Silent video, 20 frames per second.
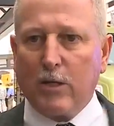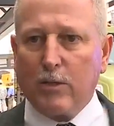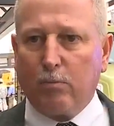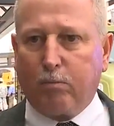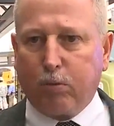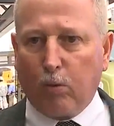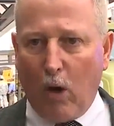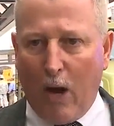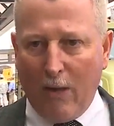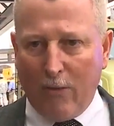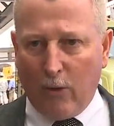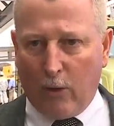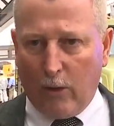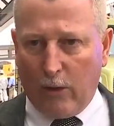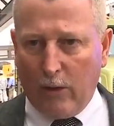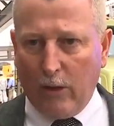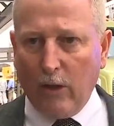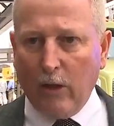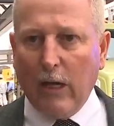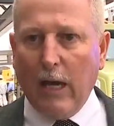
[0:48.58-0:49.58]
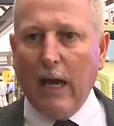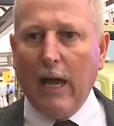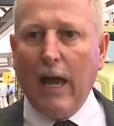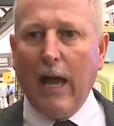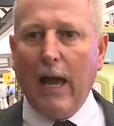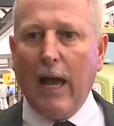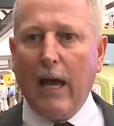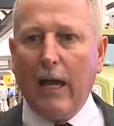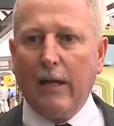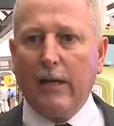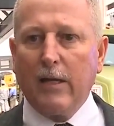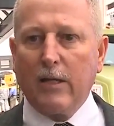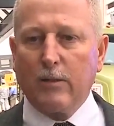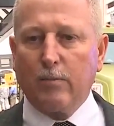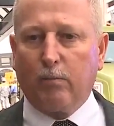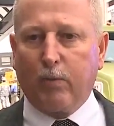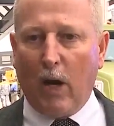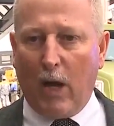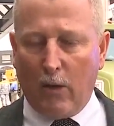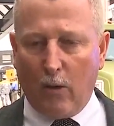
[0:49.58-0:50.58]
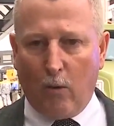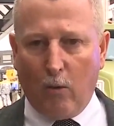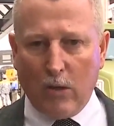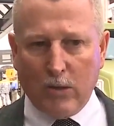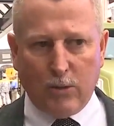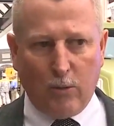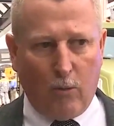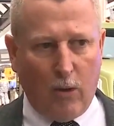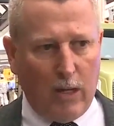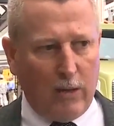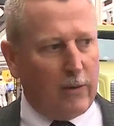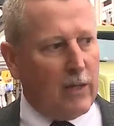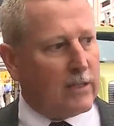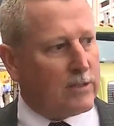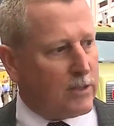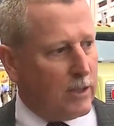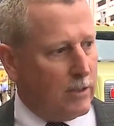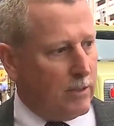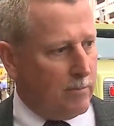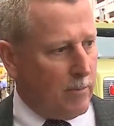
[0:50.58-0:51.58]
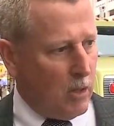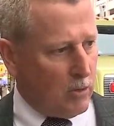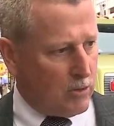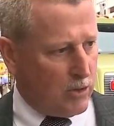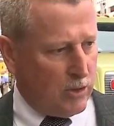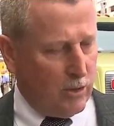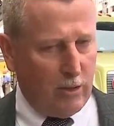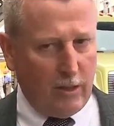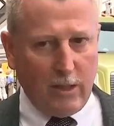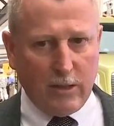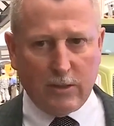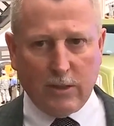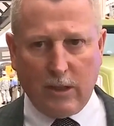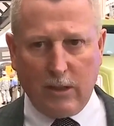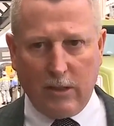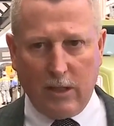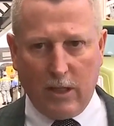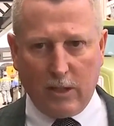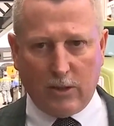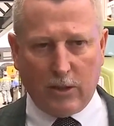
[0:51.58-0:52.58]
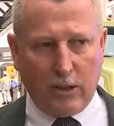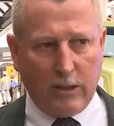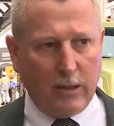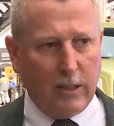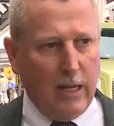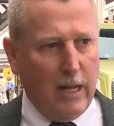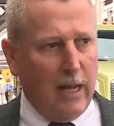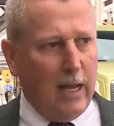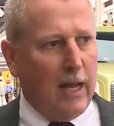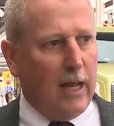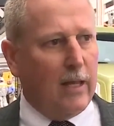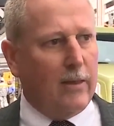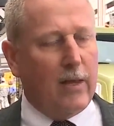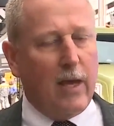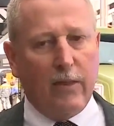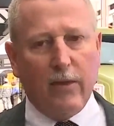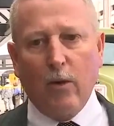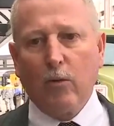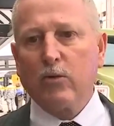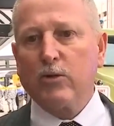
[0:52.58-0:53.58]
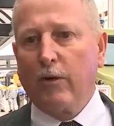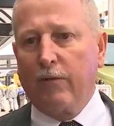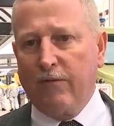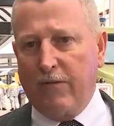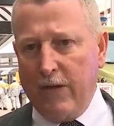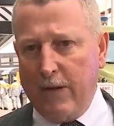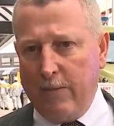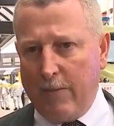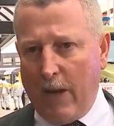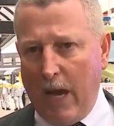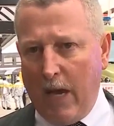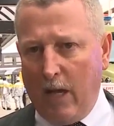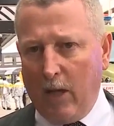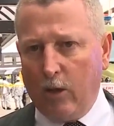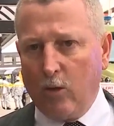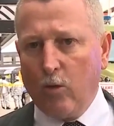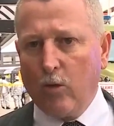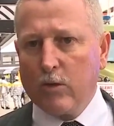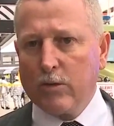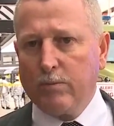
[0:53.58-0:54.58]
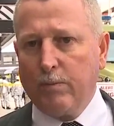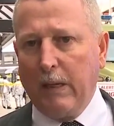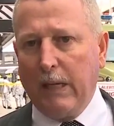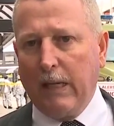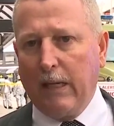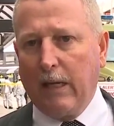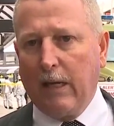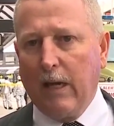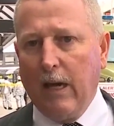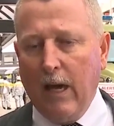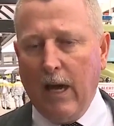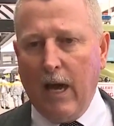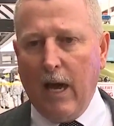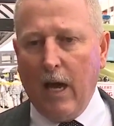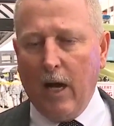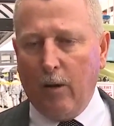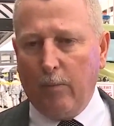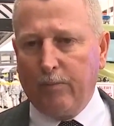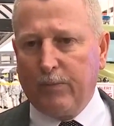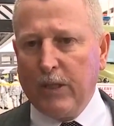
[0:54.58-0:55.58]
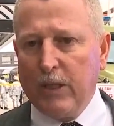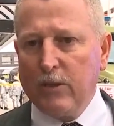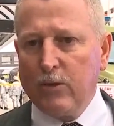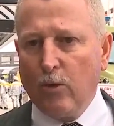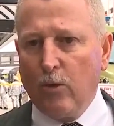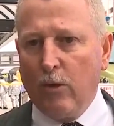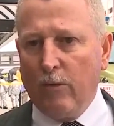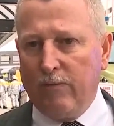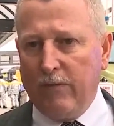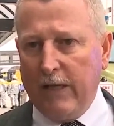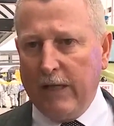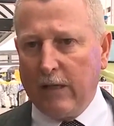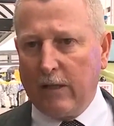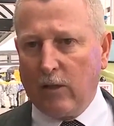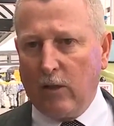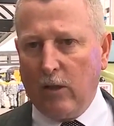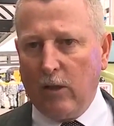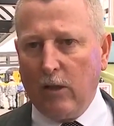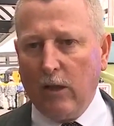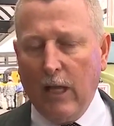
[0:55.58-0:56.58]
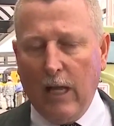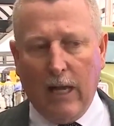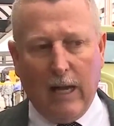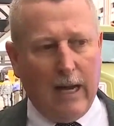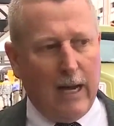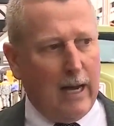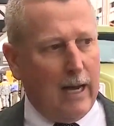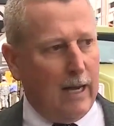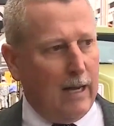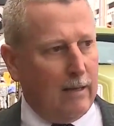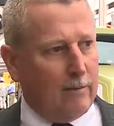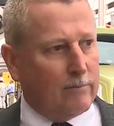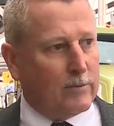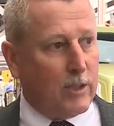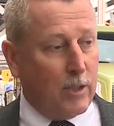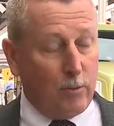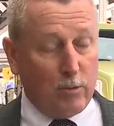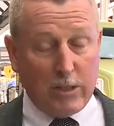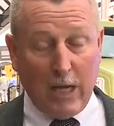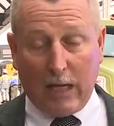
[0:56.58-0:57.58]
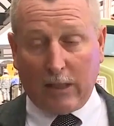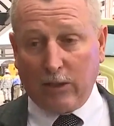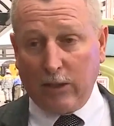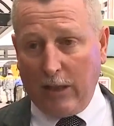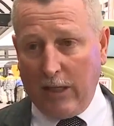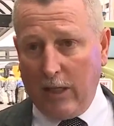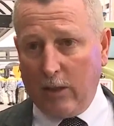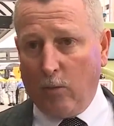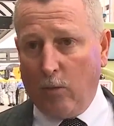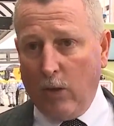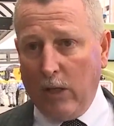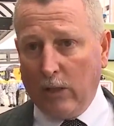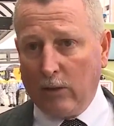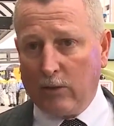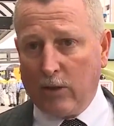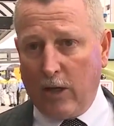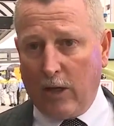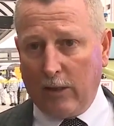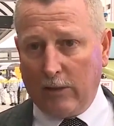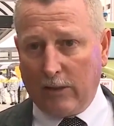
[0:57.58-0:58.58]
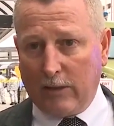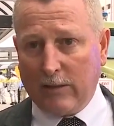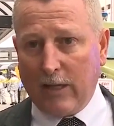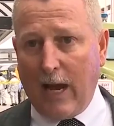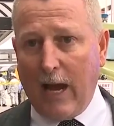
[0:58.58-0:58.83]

his brother, and his brother was the one that's in the most serious condition. And then there was a female who was being helped into a vehicle. She was actually in a wheelchair at the